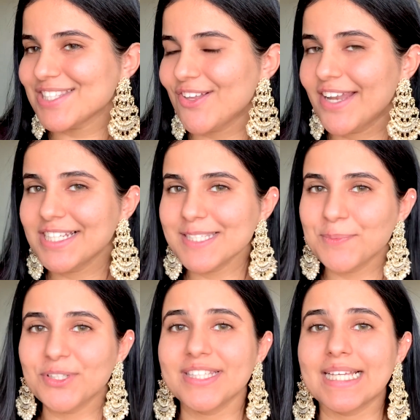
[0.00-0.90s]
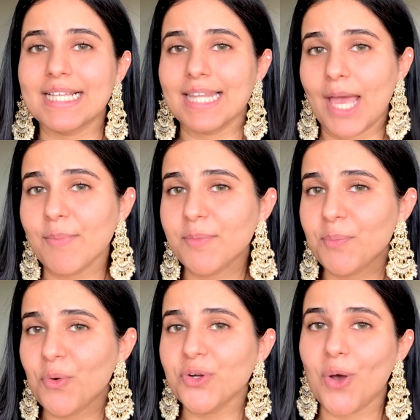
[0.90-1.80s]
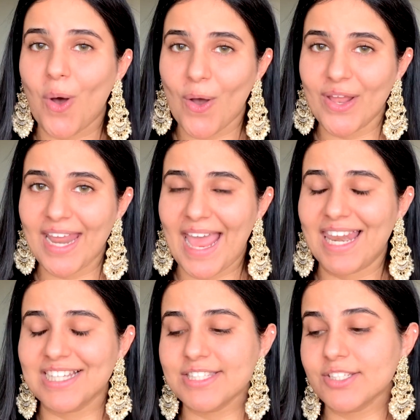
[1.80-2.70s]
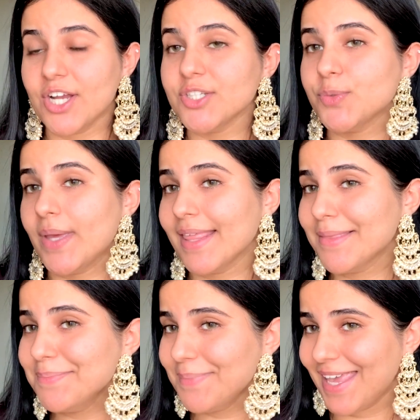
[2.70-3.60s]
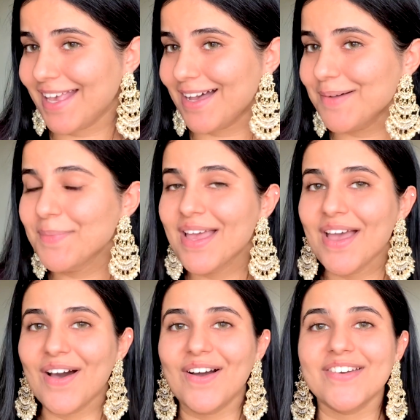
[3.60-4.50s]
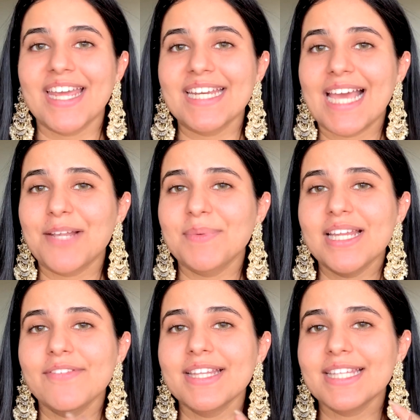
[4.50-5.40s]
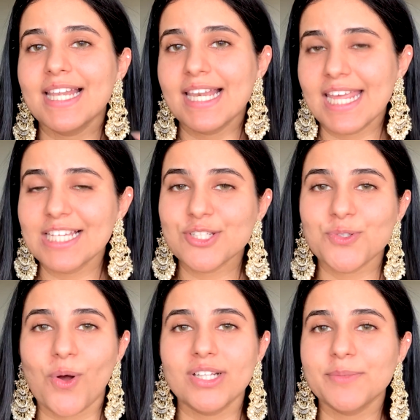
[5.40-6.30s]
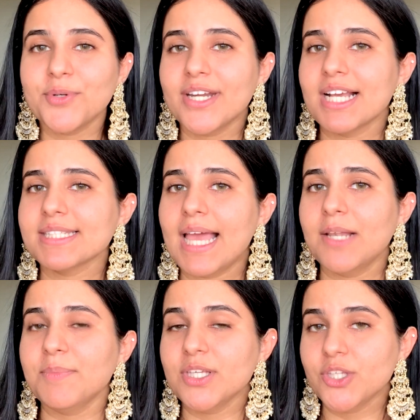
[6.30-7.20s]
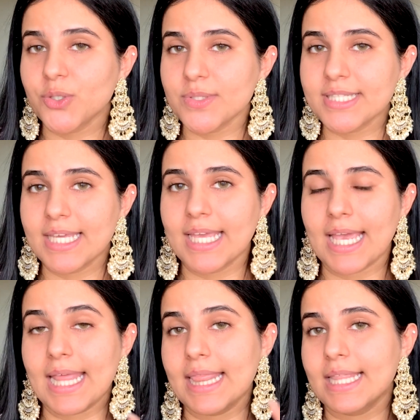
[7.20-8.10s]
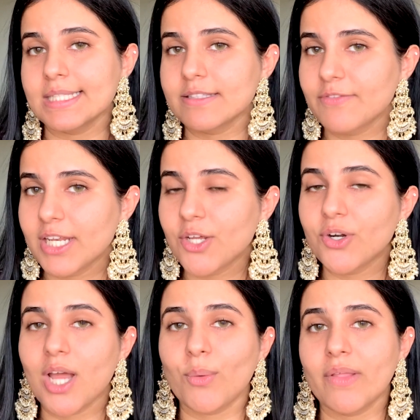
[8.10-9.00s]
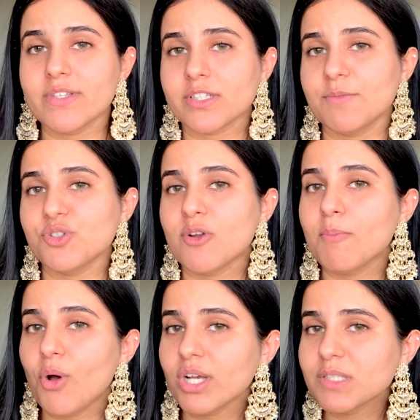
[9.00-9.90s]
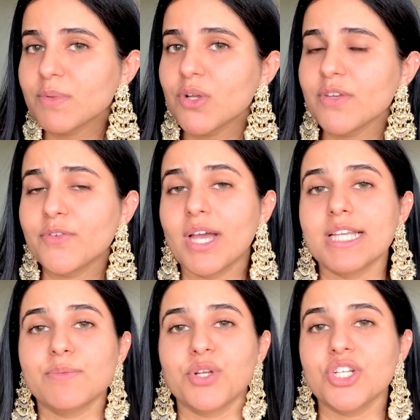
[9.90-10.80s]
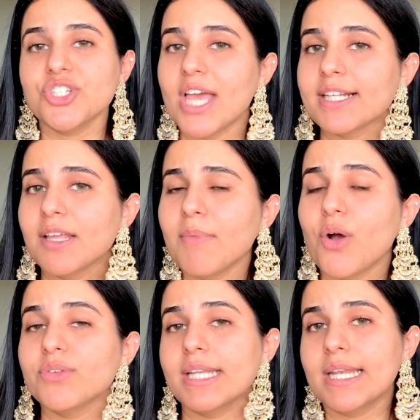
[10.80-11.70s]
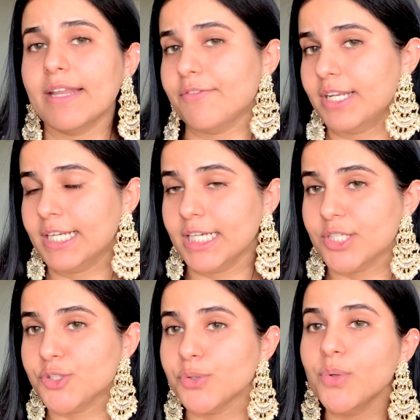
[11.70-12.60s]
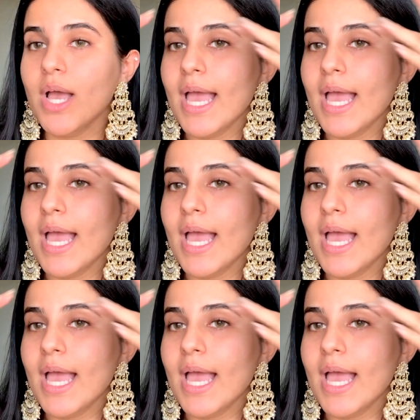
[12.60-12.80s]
so let us put the glam up mode on and let's start doing the makeup. Alright, I'll be leaving the links to all the products I'll be using in this video down in the description box below. If you guys want to check them out, then definitely do.